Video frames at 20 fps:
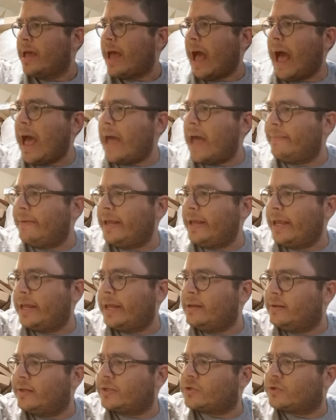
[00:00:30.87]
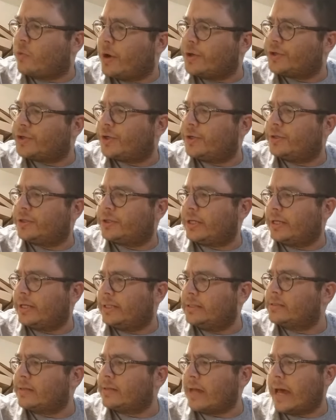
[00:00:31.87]
I've been getting this question
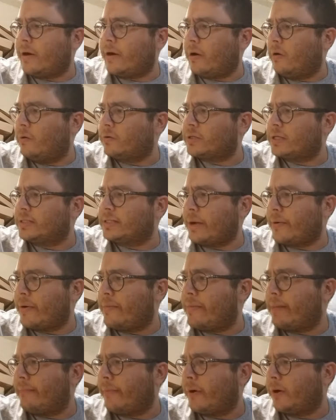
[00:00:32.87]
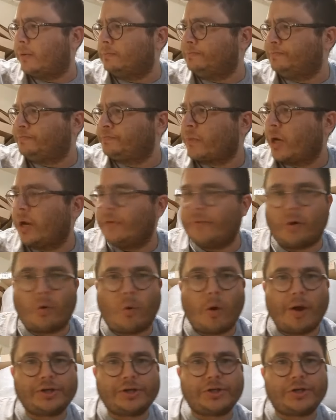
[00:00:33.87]
since, I don't know, since I remember. The
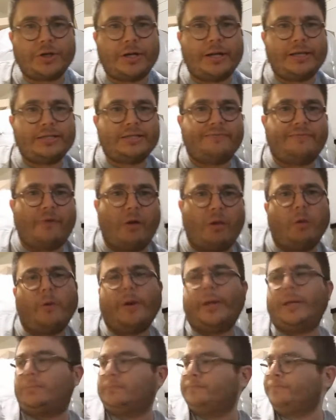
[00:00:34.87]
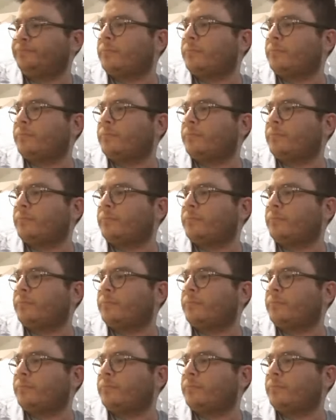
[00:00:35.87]
question is the following.